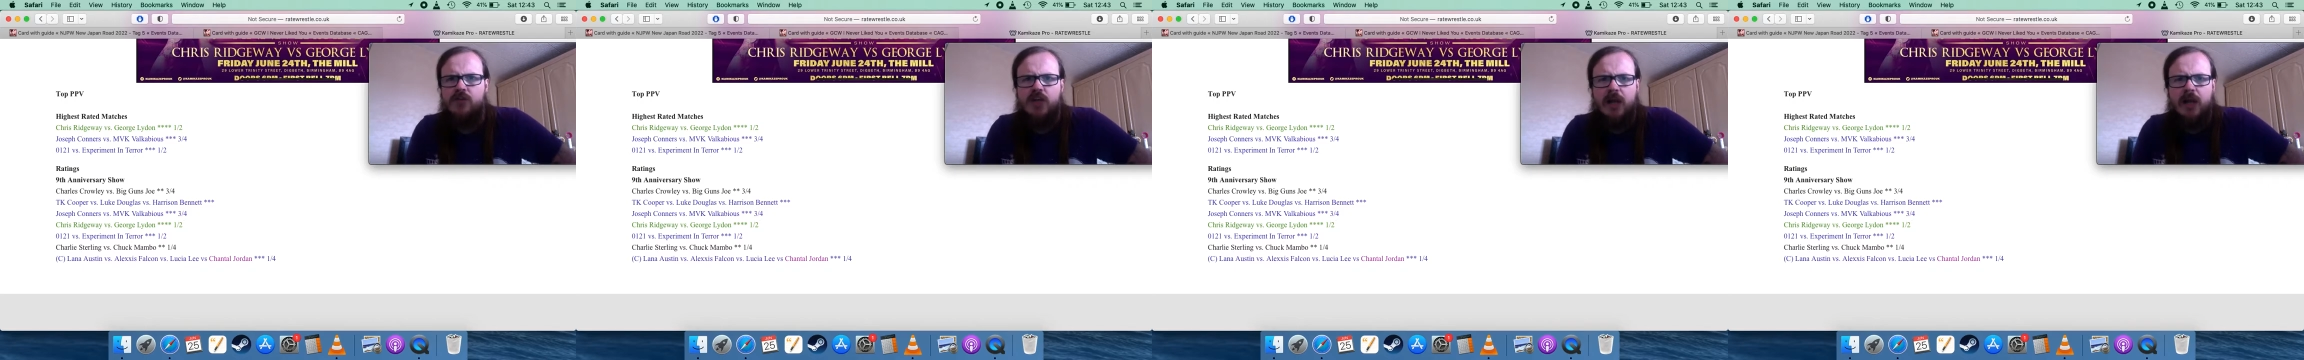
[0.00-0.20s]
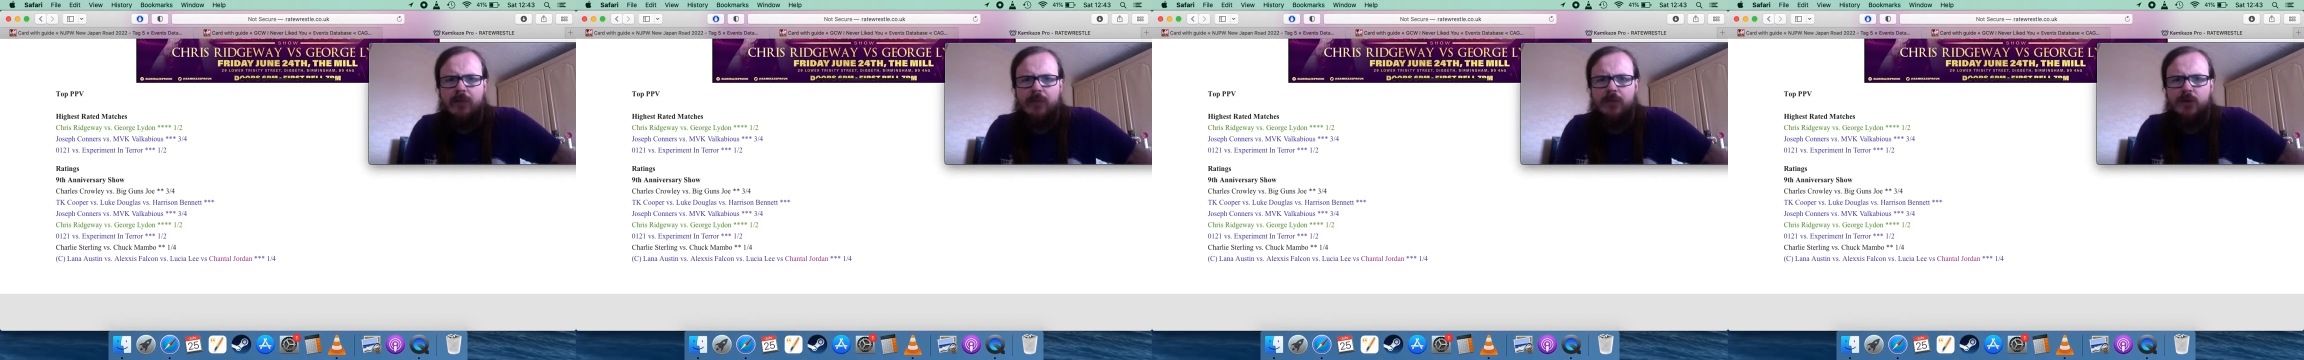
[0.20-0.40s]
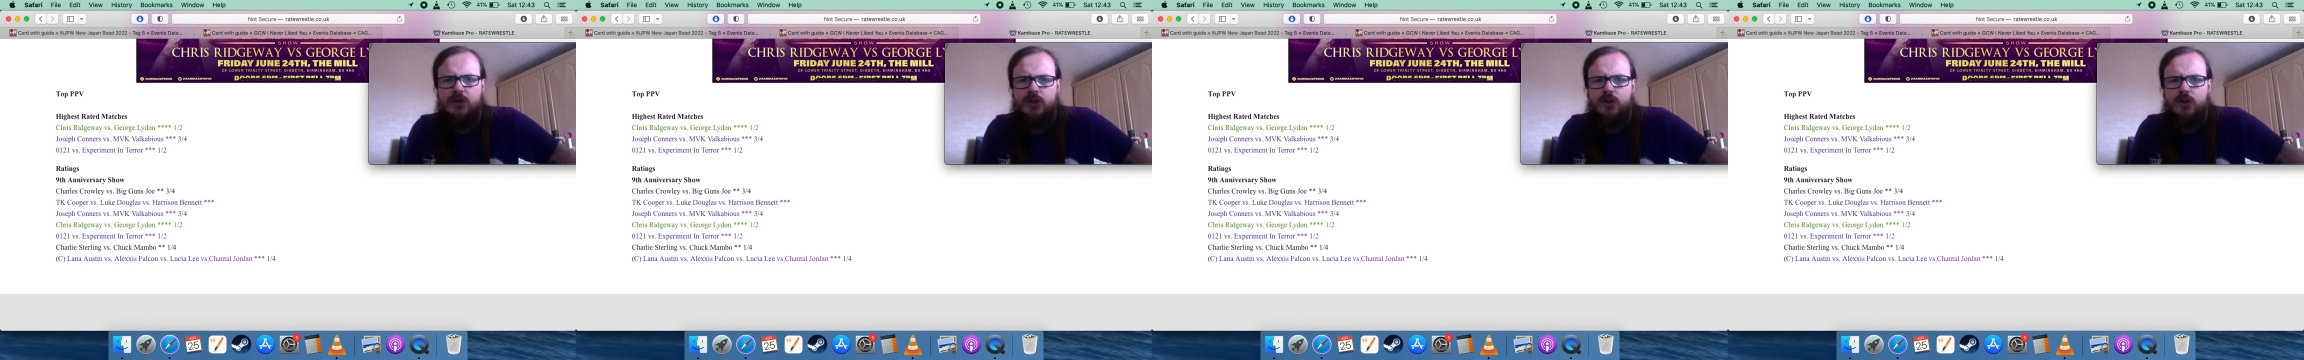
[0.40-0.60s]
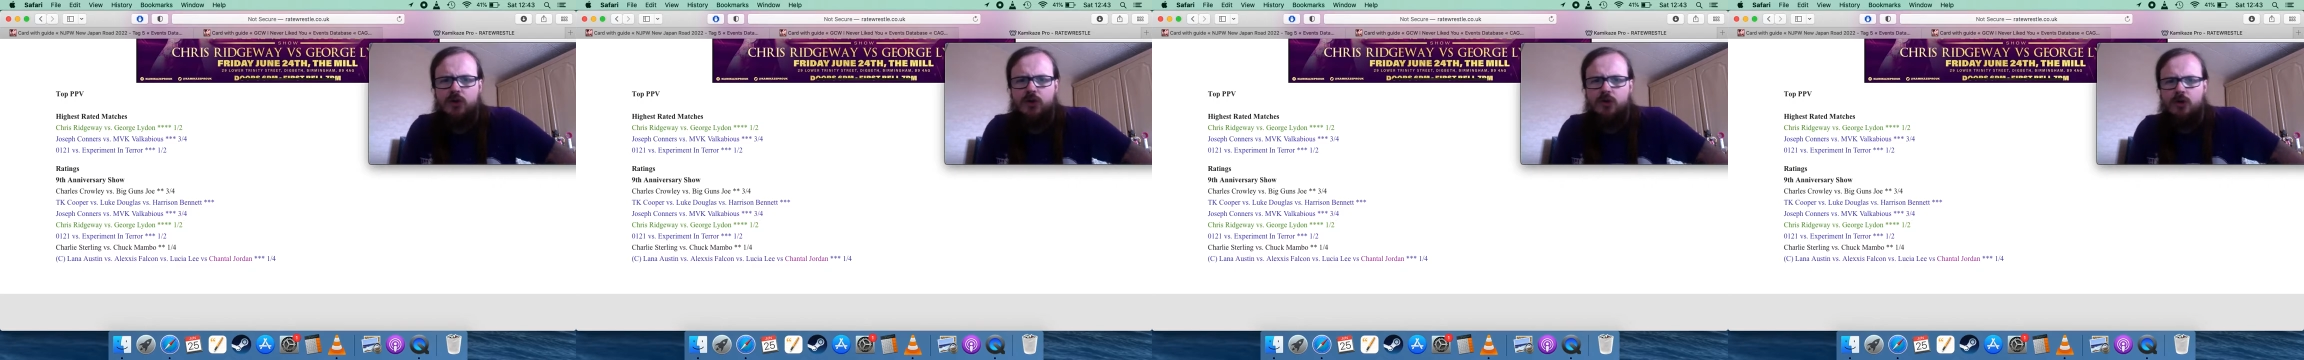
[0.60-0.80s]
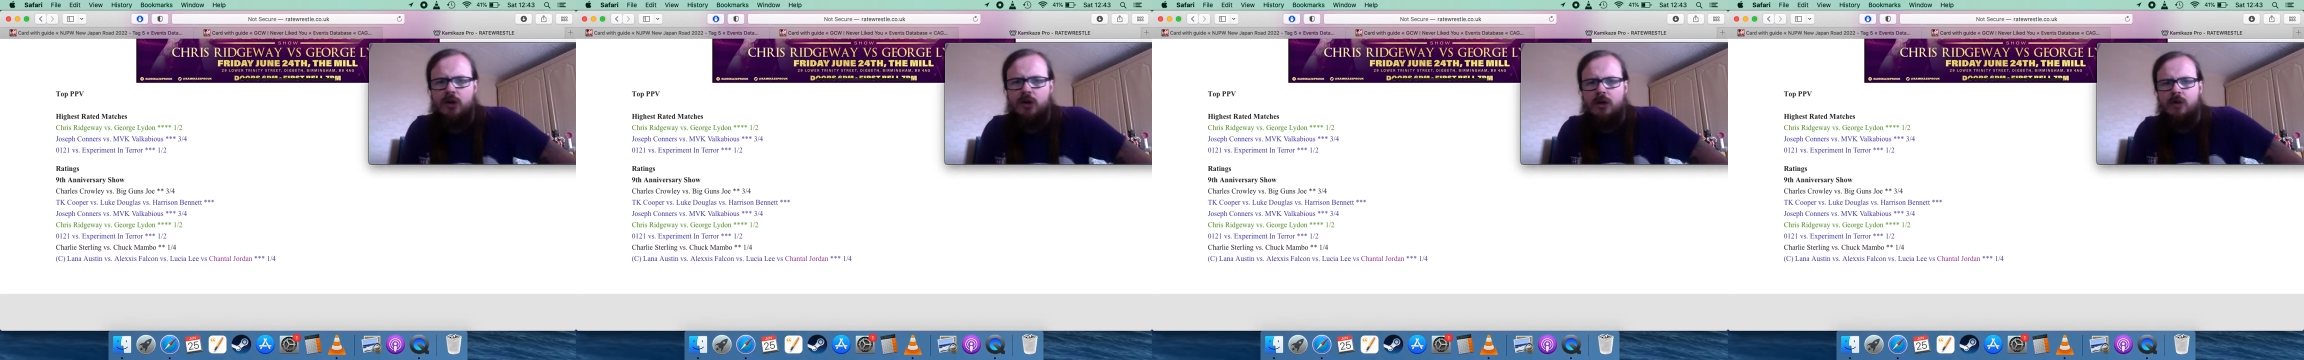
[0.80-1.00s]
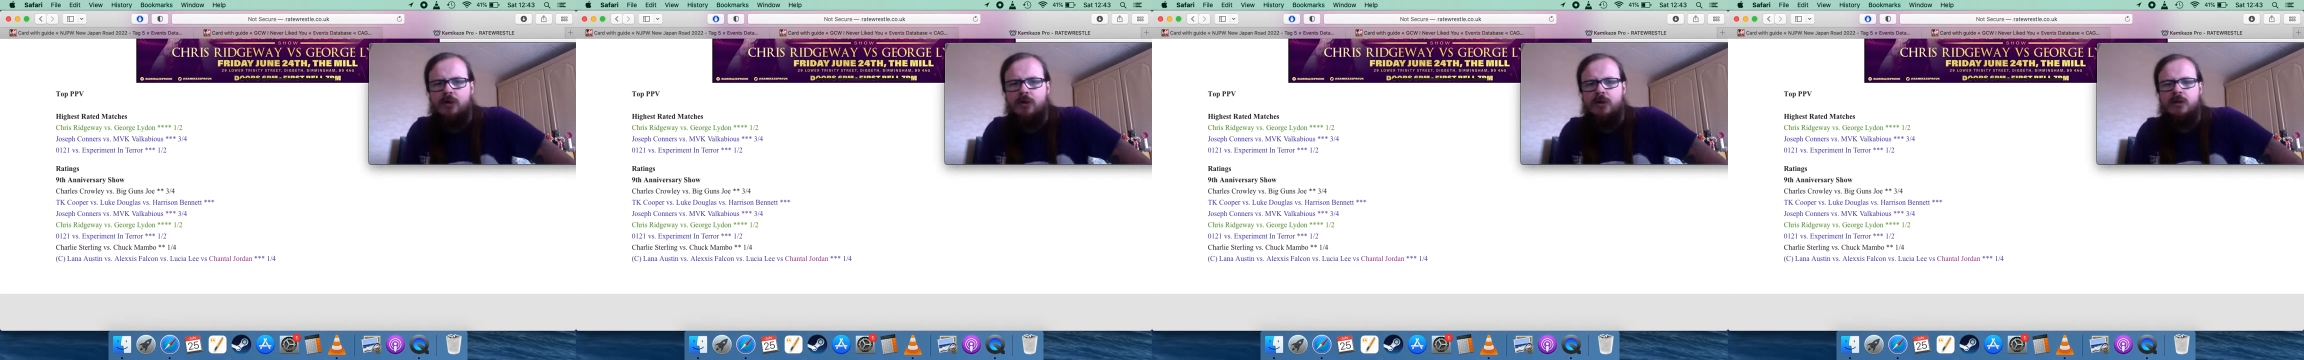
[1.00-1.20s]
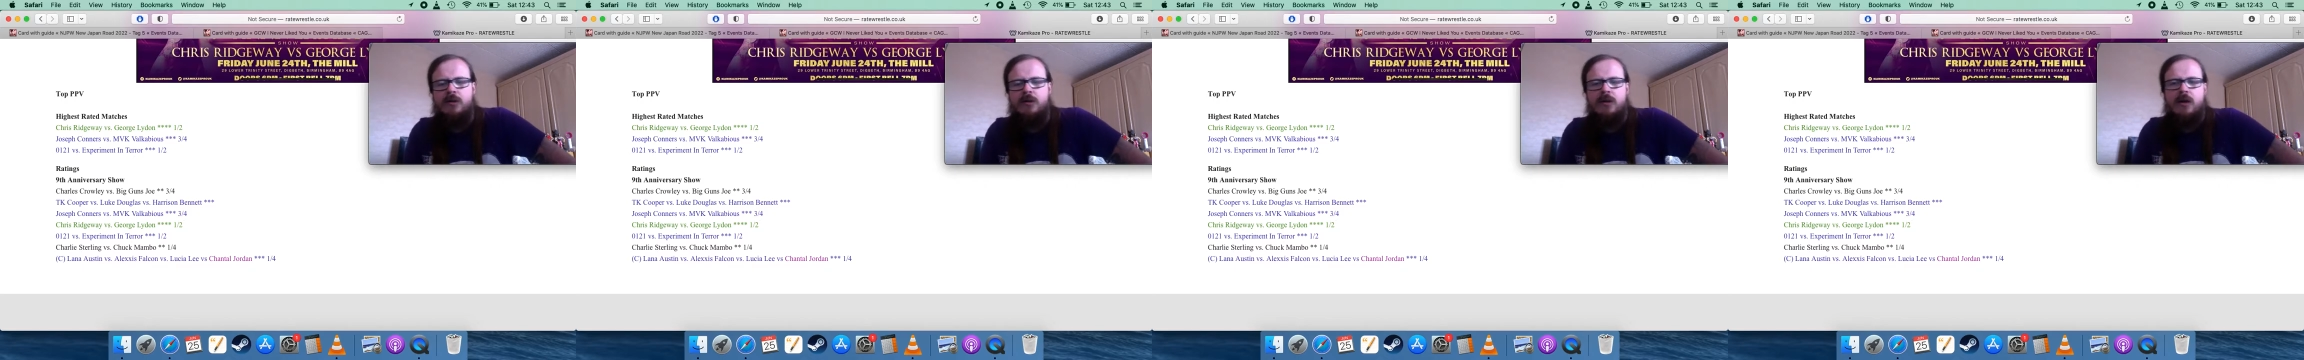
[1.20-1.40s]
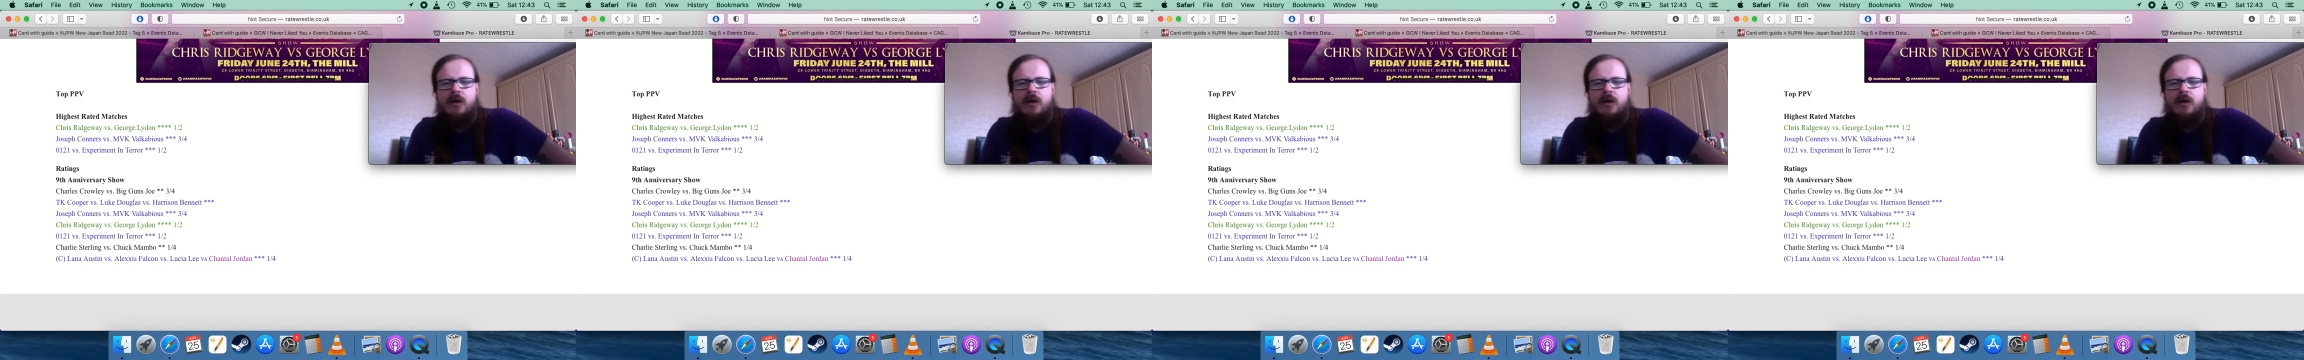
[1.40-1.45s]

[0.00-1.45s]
champion, George Lydon.